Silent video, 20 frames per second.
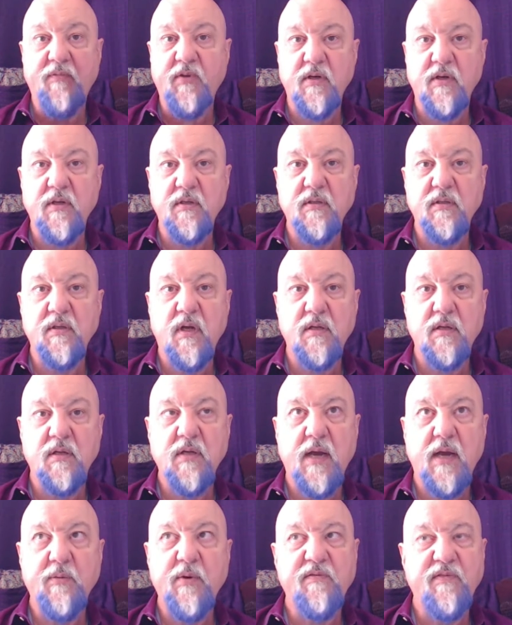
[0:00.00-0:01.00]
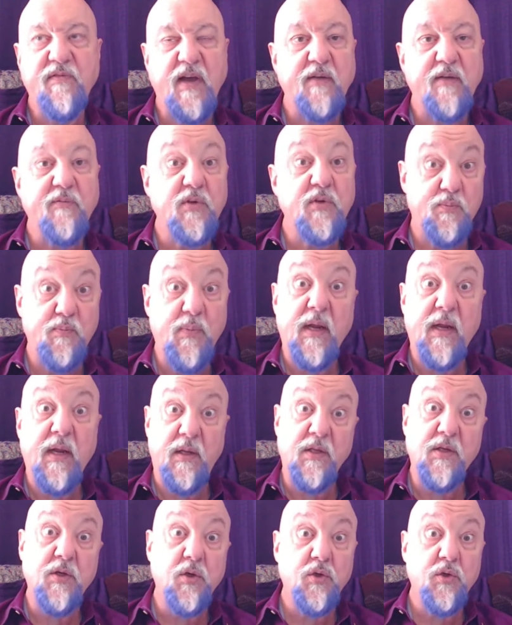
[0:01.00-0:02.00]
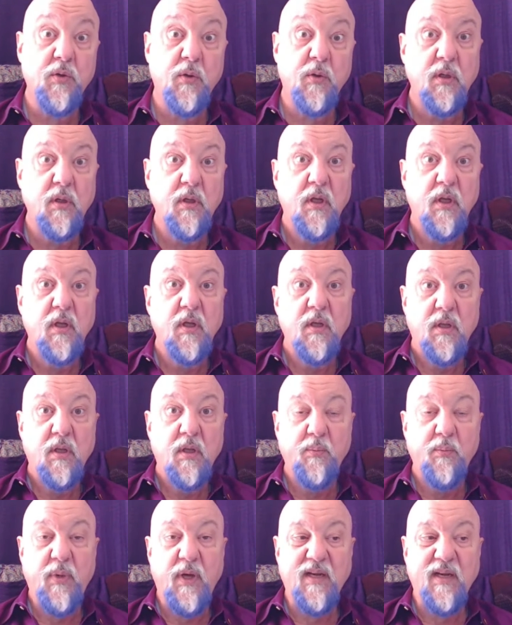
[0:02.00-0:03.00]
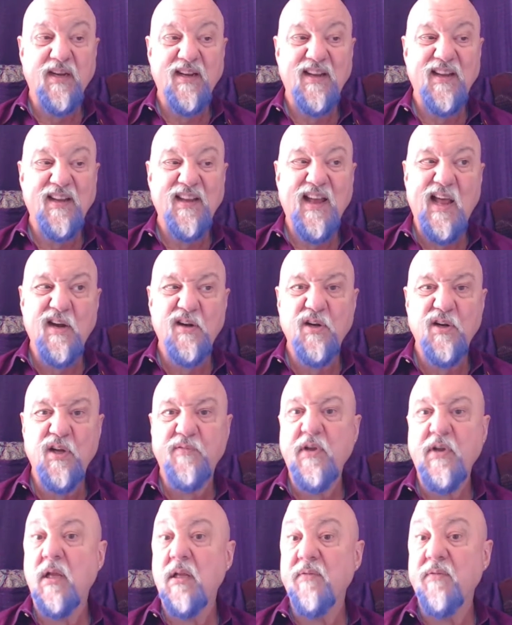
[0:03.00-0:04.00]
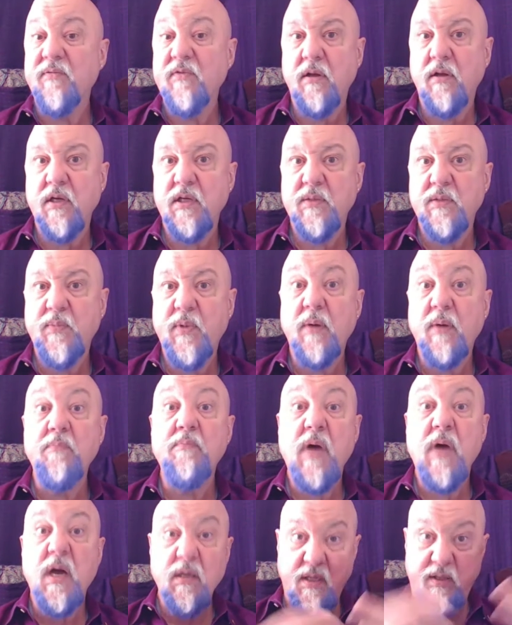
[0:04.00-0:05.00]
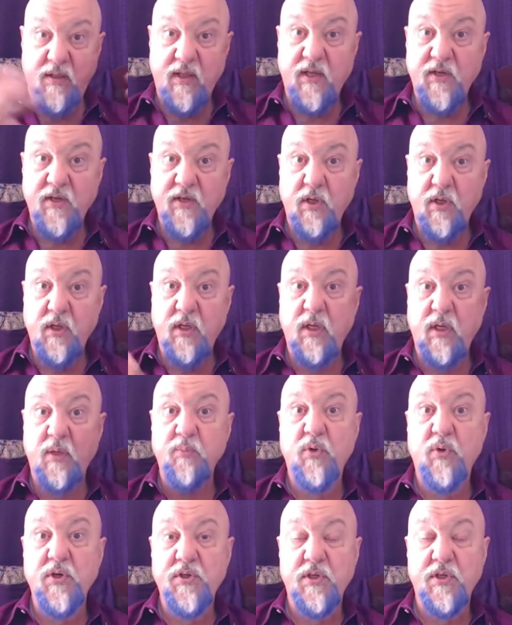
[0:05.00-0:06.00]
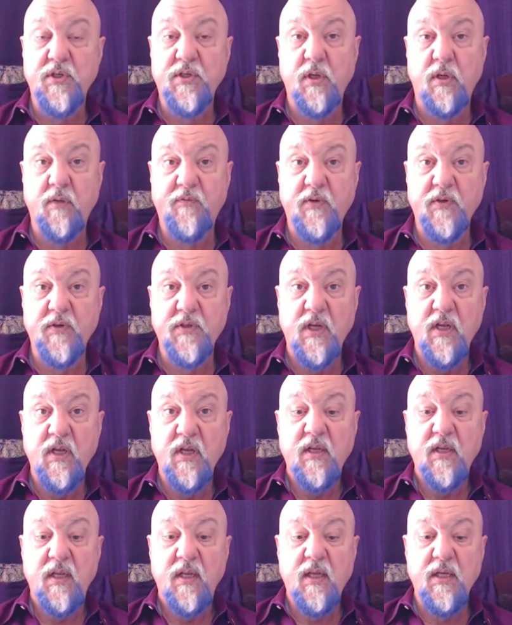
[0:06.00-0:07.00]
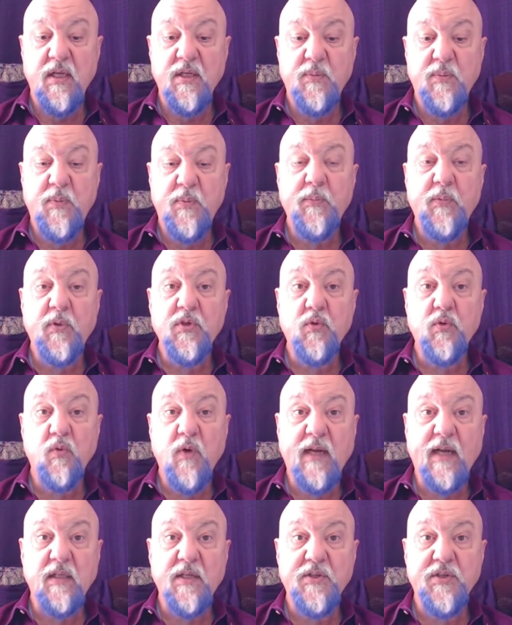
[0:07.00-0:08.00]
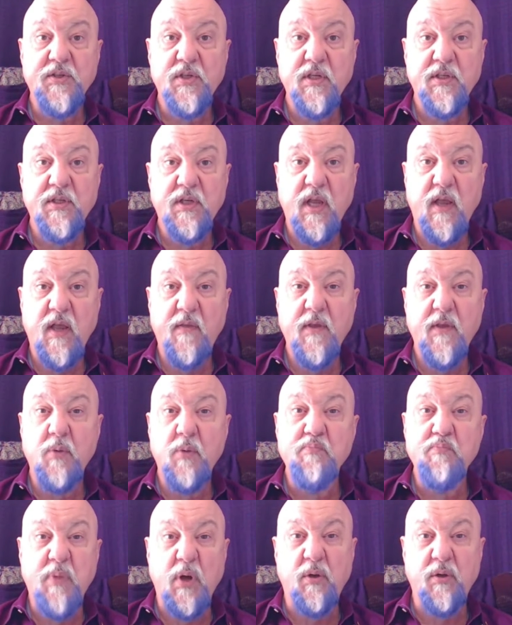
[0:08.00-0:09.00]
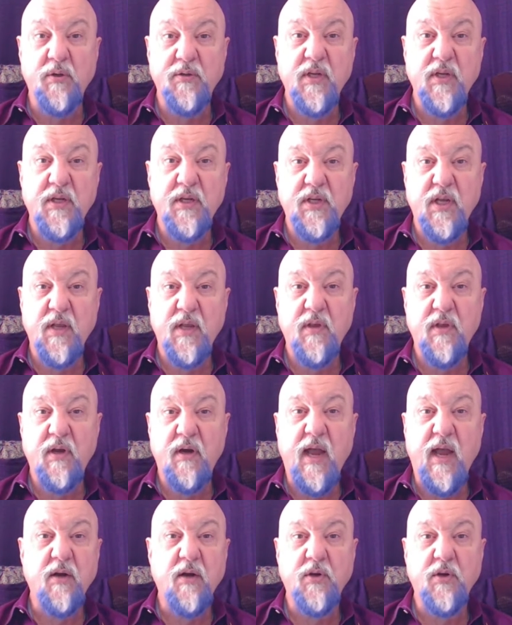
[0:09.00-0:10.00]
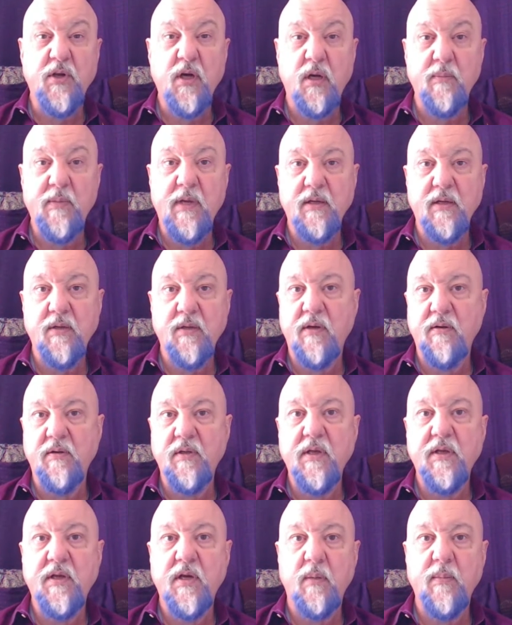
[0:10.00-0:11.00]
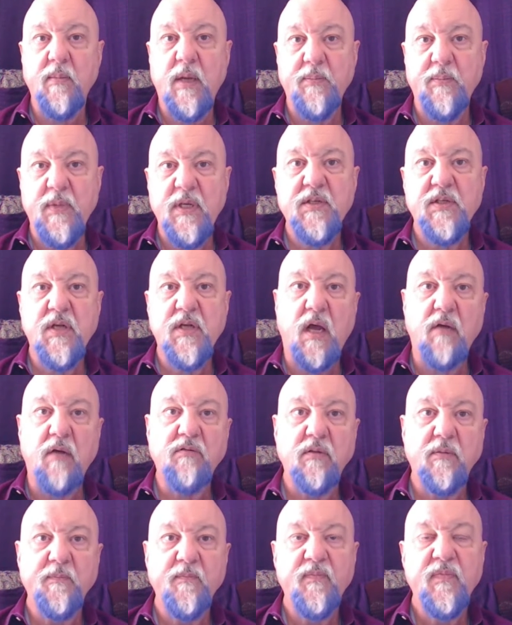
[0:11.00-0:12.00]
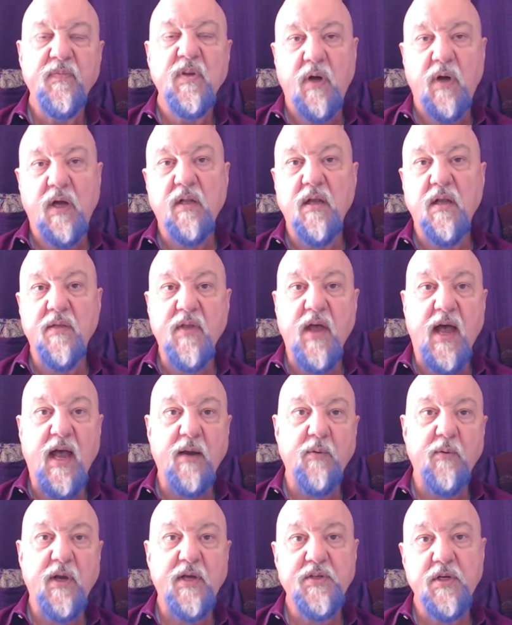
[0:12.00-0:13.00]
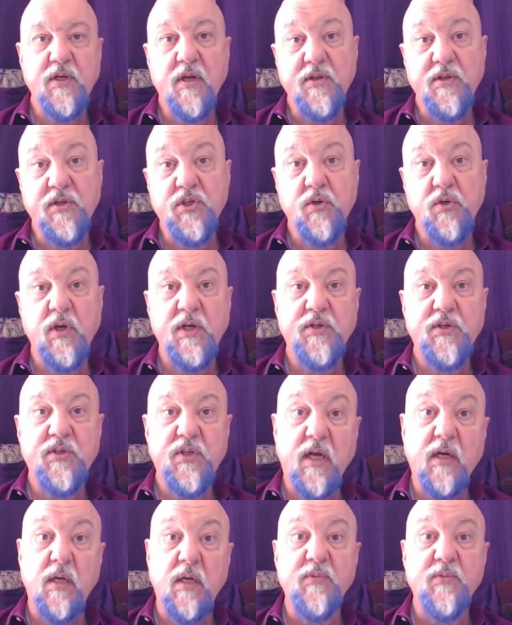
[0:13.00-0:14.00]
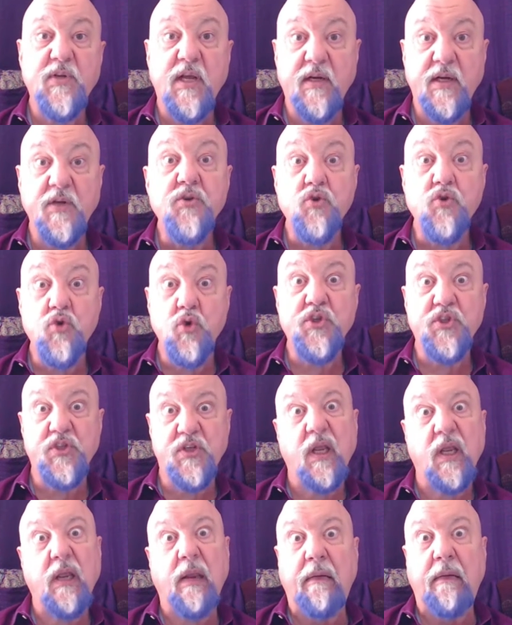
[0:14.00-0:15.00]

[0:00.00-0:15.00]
on Highway 5 was better than usual. But I don't know if y'all have noticed, but among the things that are getting pushed to surface is people's recklessness and their boldness and their "I don't care about you, I only care about me" stuff. Well, on the highways and on the streets, that comes out interestingly